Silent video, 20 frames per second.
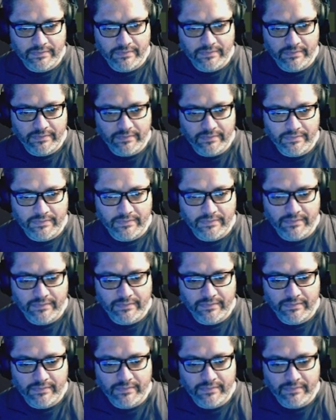
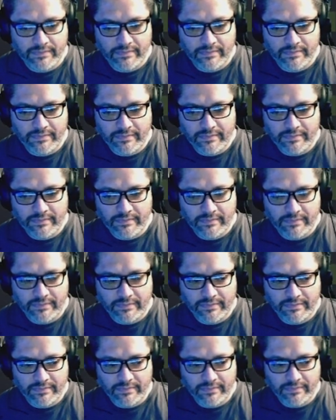
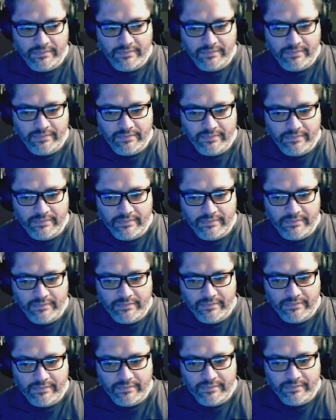
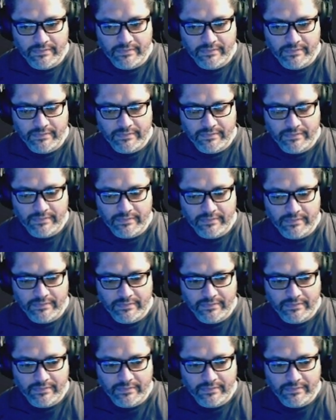[no speech]